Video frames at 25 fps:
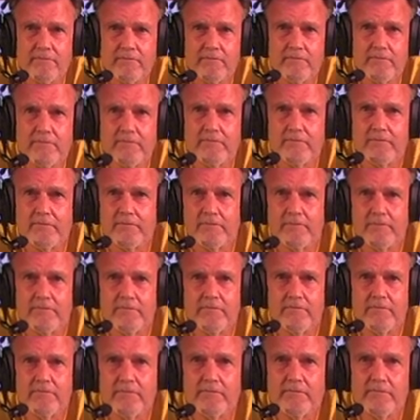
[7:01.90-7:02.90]

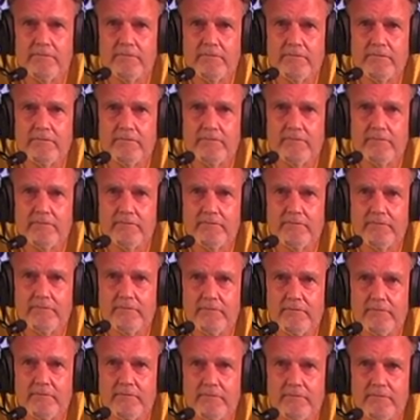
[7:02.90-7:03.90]

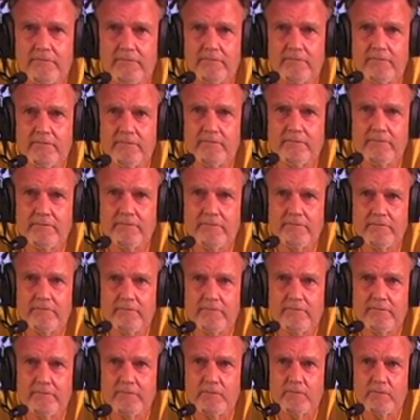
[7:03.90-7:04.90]

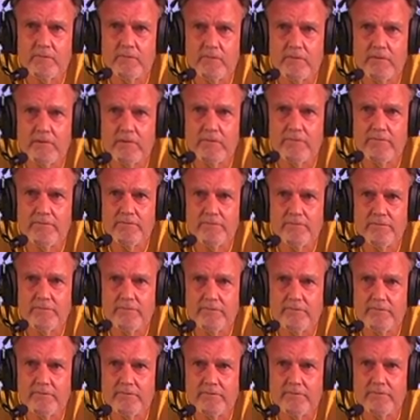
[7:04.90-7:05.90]

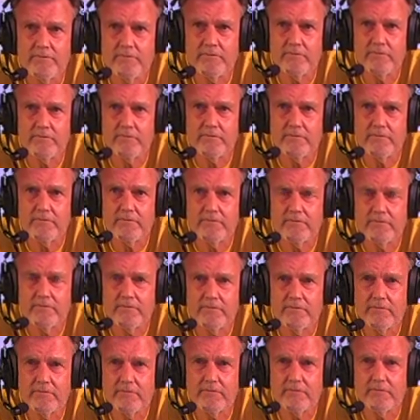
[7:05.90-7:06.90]

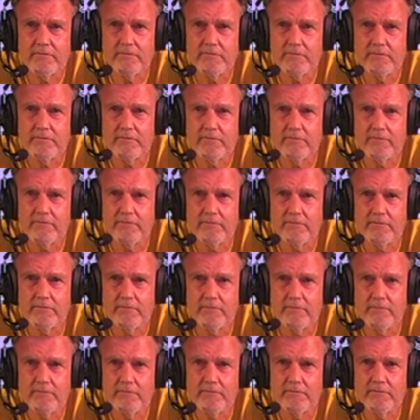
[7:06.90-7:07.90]

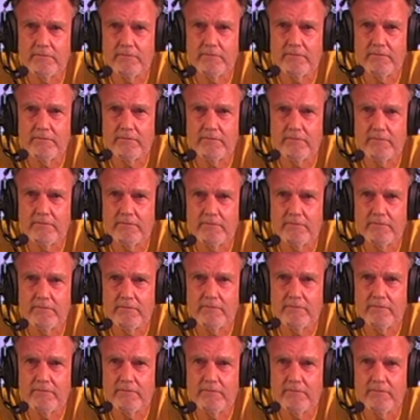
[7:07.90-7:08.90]

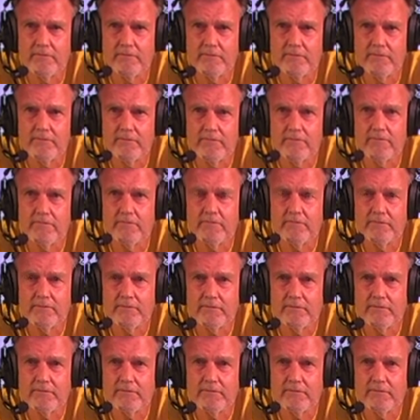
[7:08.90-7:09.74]
(not speaking)